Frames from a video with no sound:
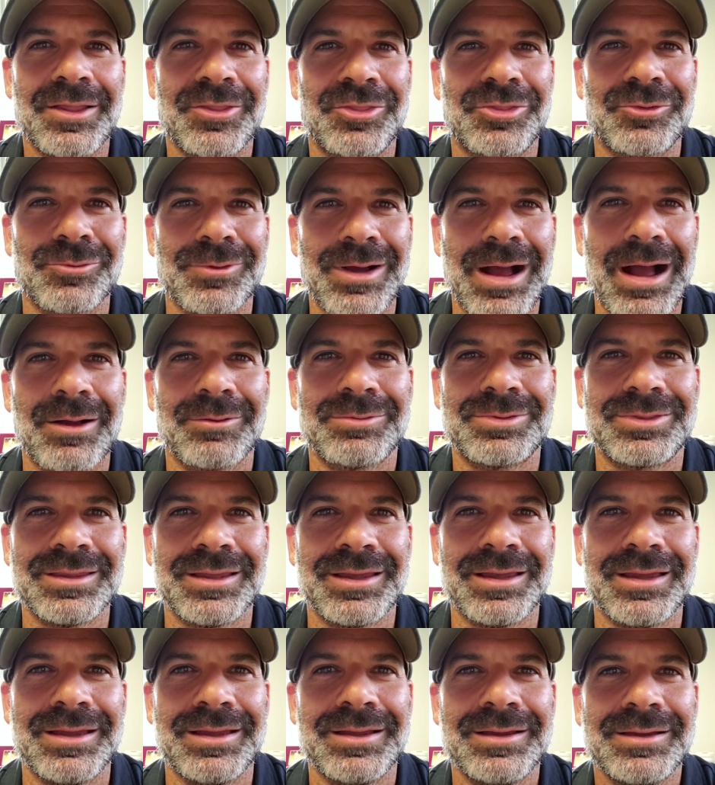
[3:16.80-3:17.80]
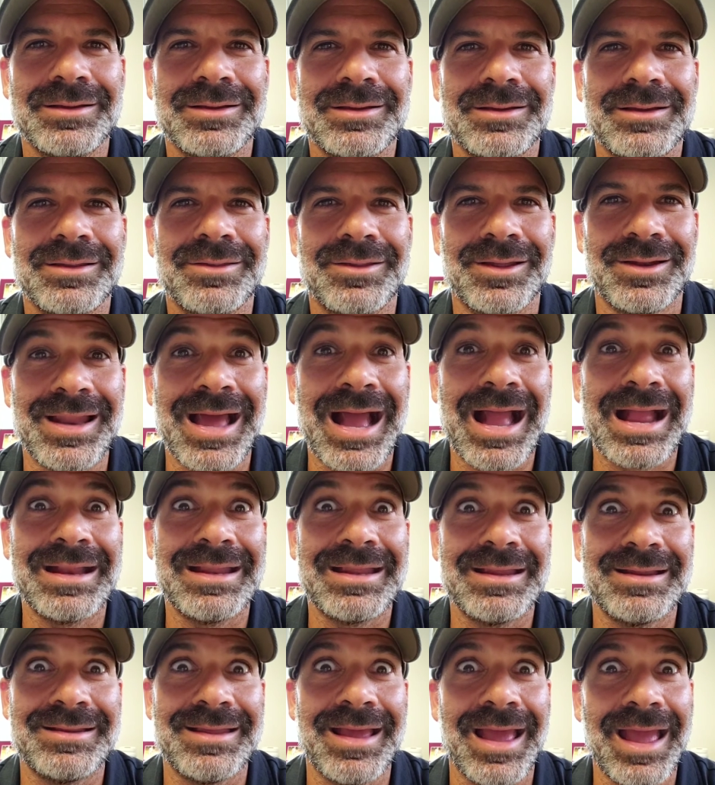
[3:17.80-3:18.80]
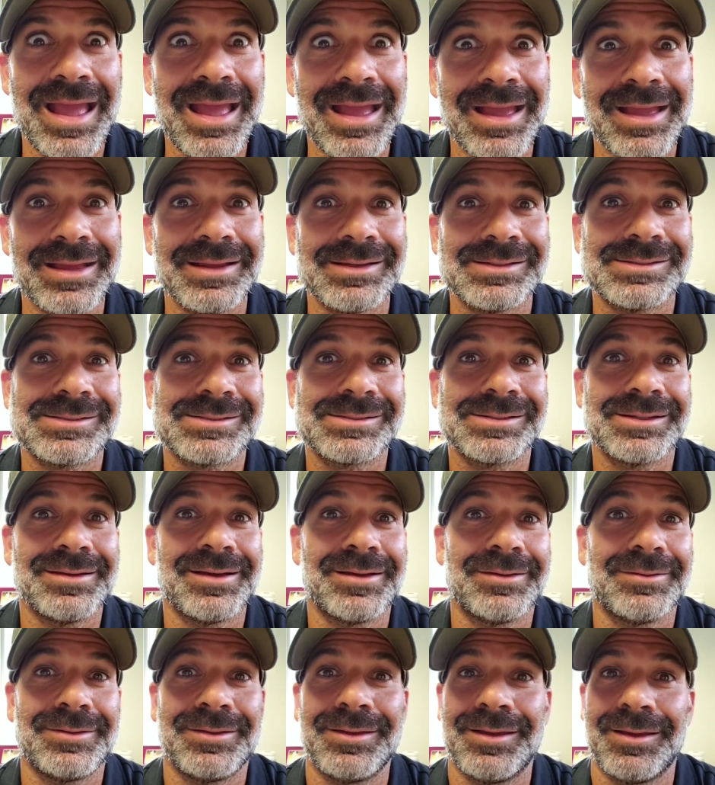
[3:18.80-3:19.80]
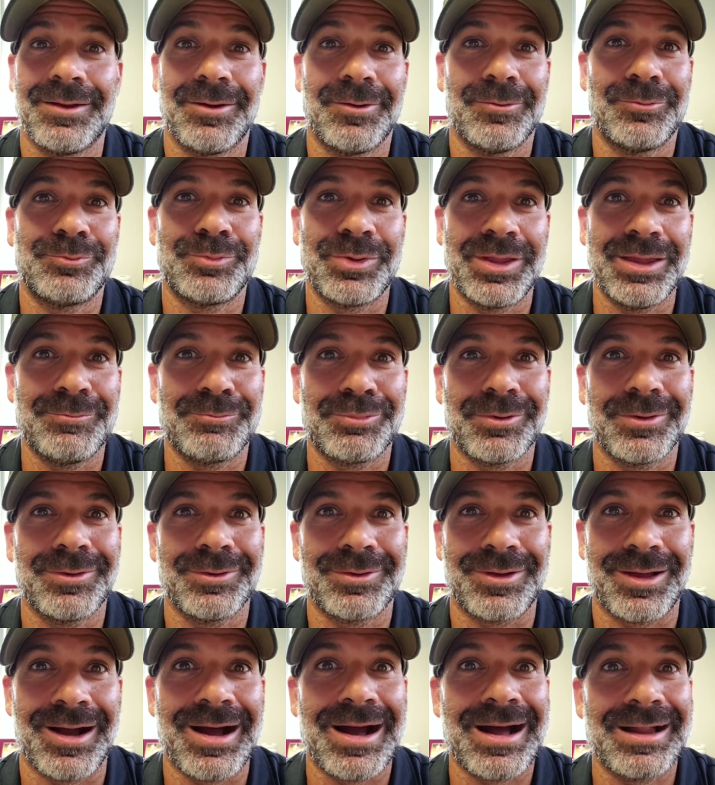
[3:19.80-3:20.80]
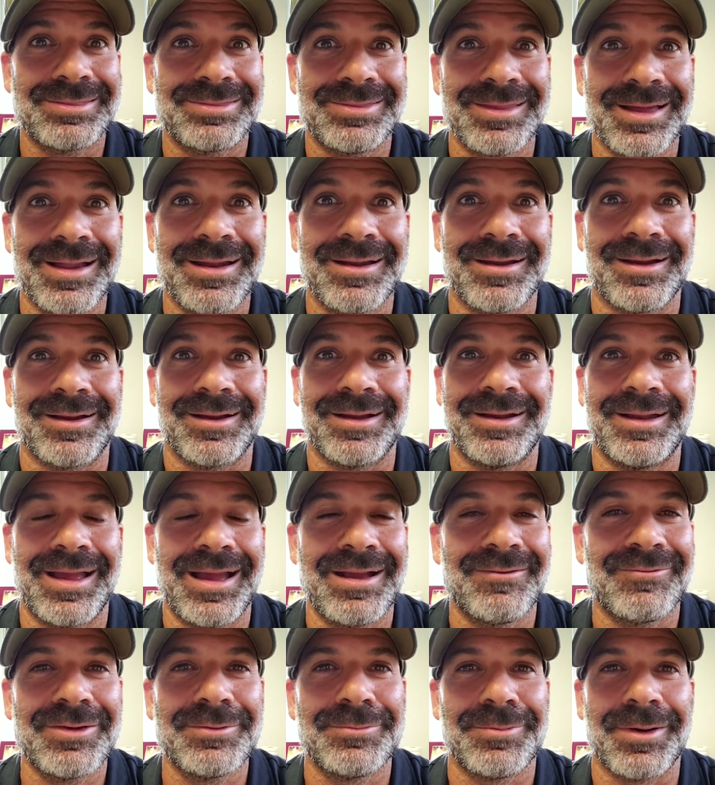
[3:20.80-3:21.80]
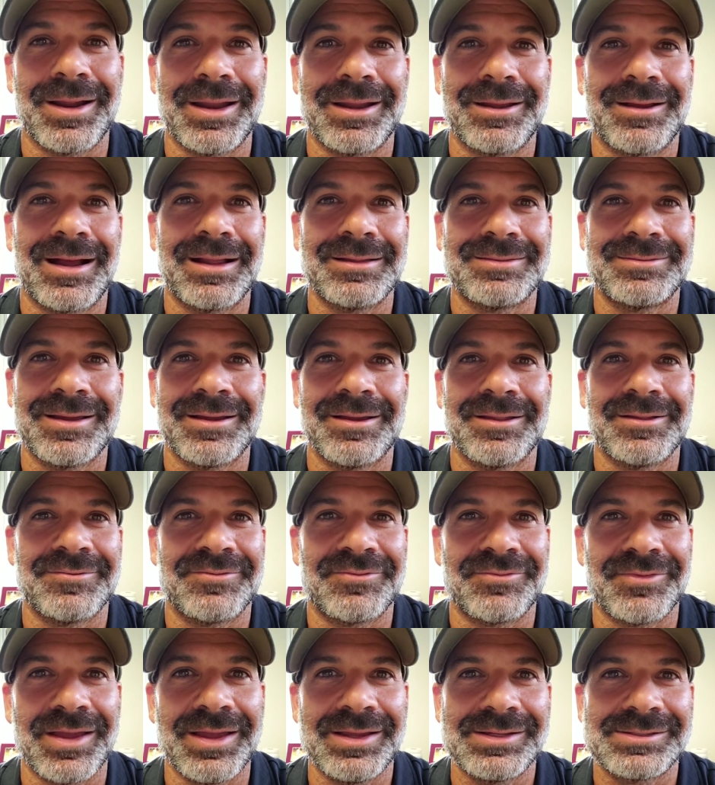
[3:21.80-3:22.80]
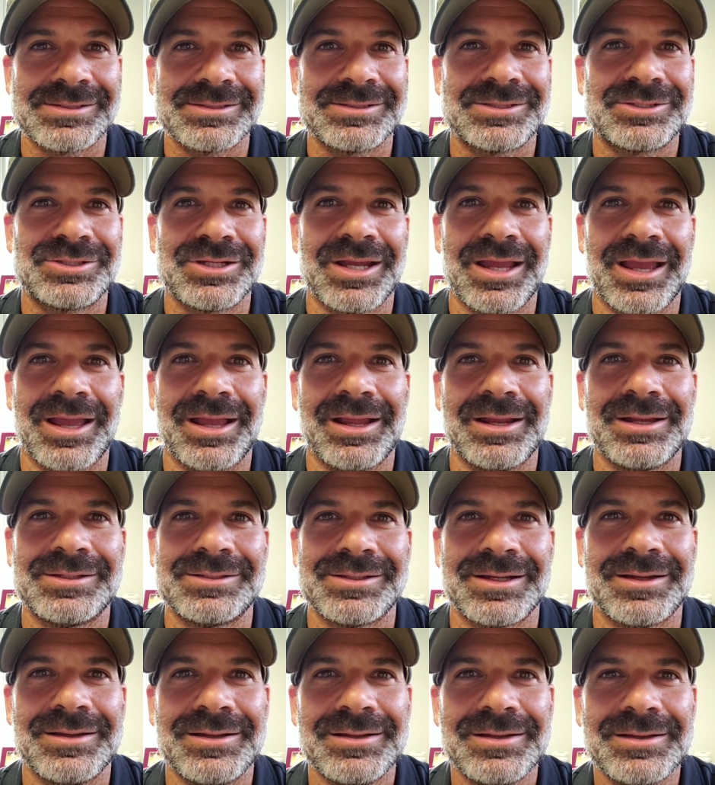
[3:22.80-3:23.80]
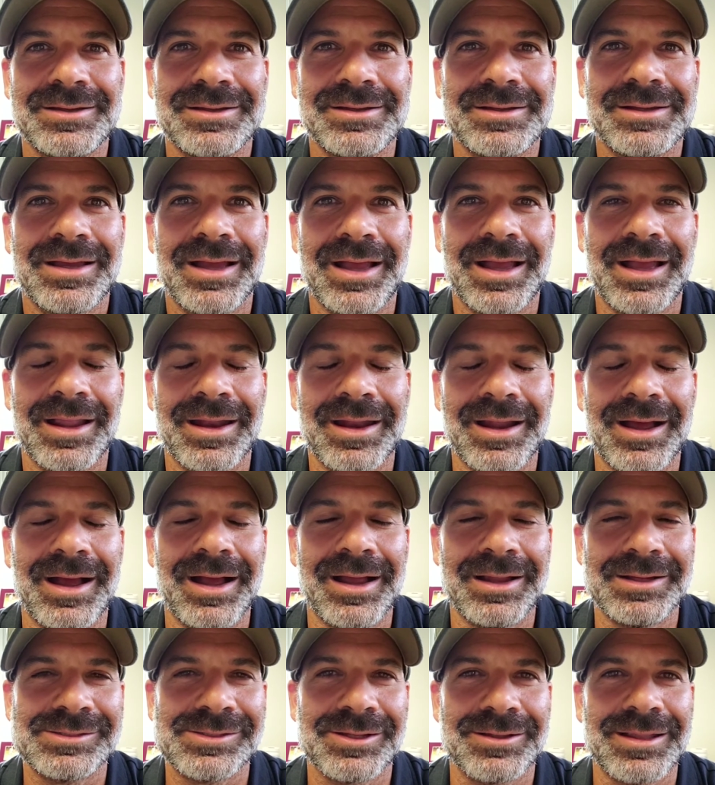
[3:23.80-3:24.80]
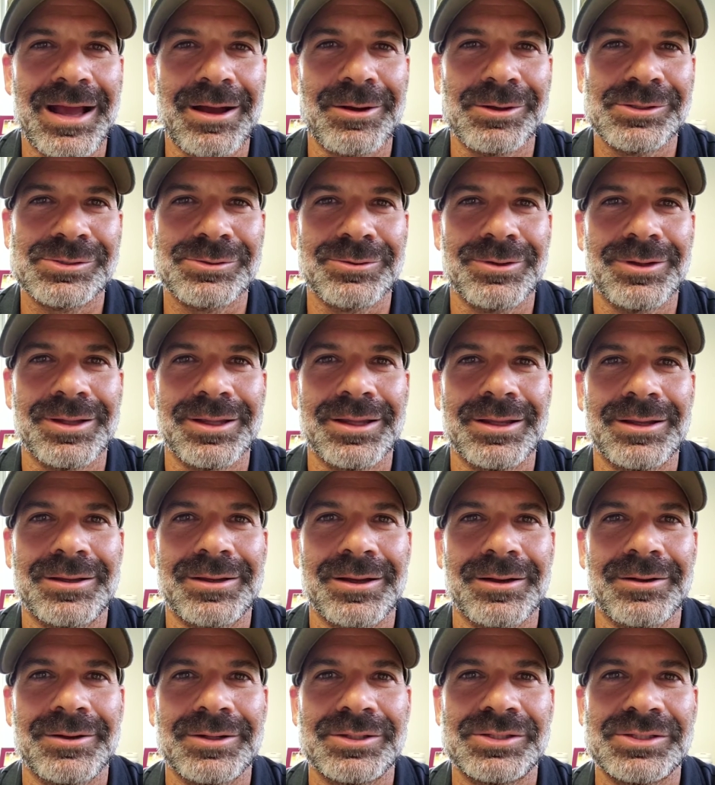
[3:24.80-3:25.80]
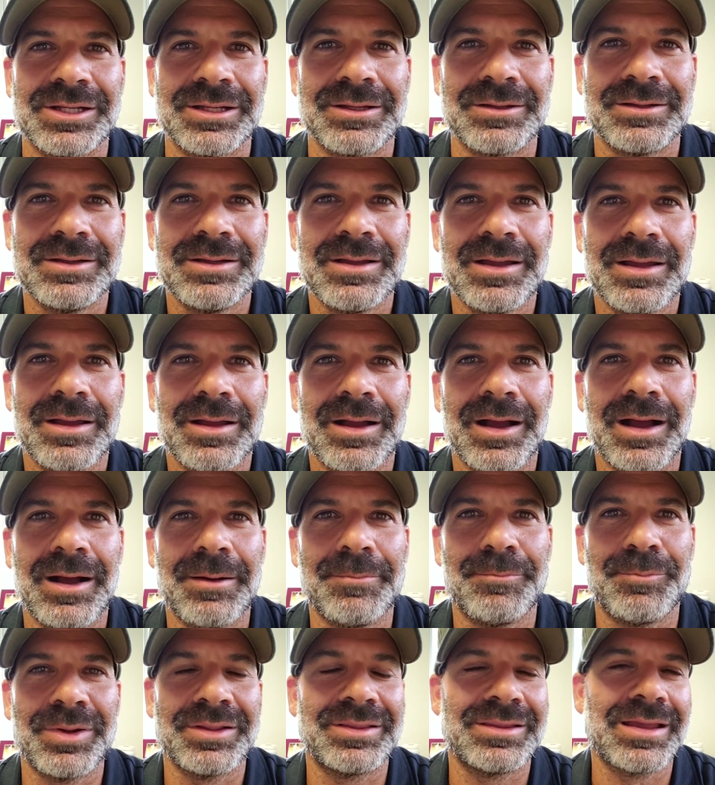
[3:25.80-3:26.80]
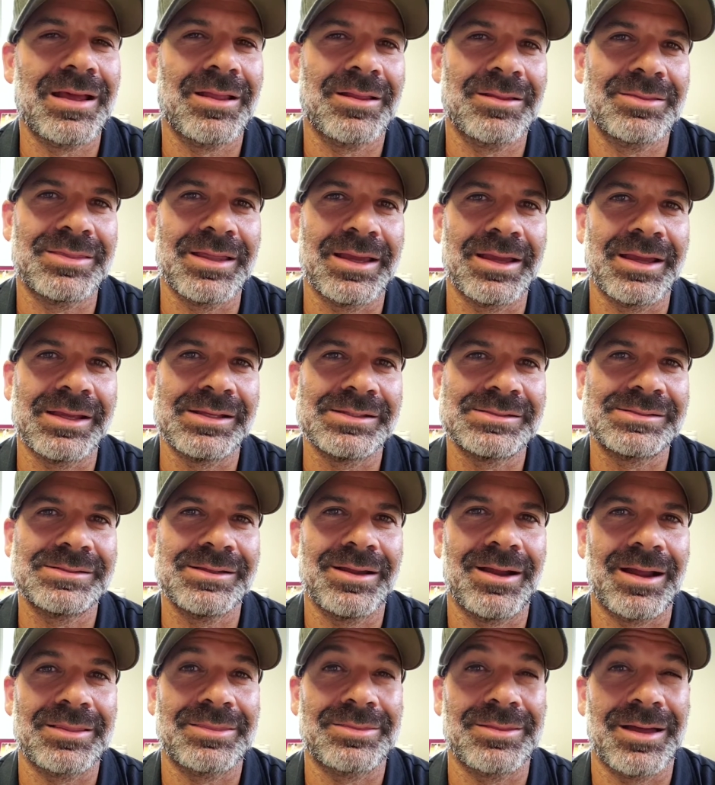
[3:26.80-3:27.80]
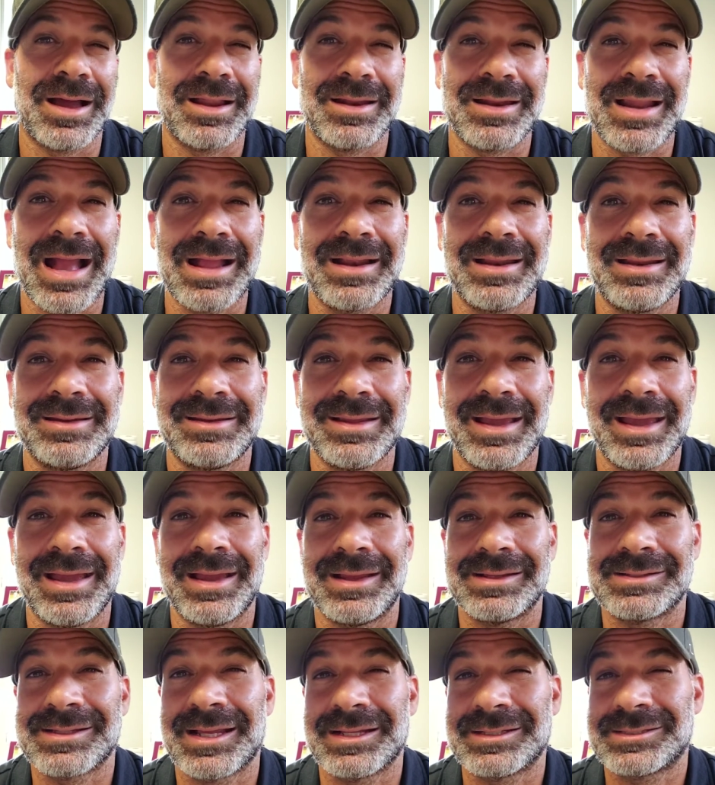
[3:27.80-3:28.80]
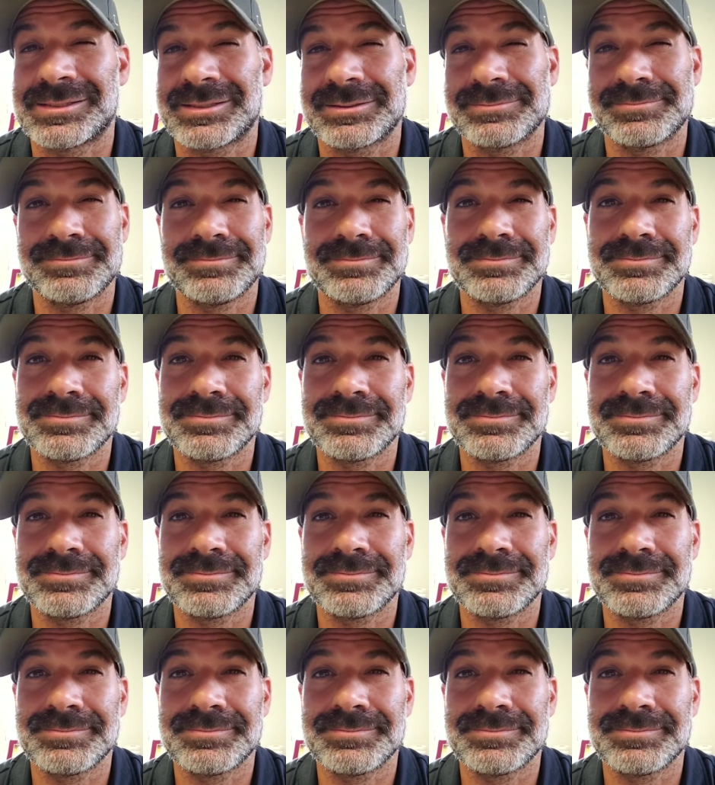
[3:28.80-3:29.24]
throughout the 90 days, people got thinner, and everybody got thinner. The faces changed, and so that was really encouraging. But the other thing is, I thought 90 days, that's